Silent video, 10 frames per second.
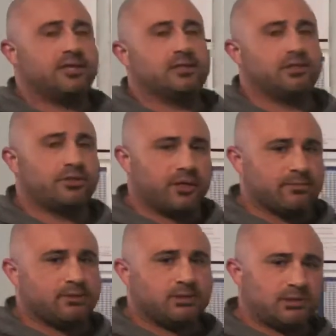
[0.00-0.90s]
in the
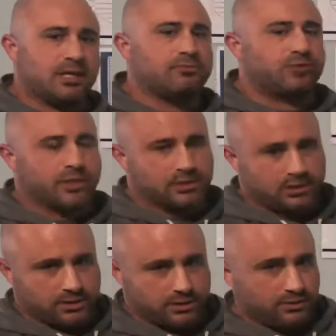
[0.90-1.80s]
same training
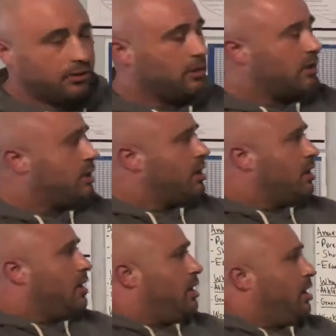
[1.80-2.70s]
session.
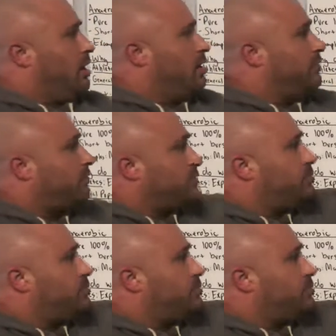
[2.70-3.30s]
The first one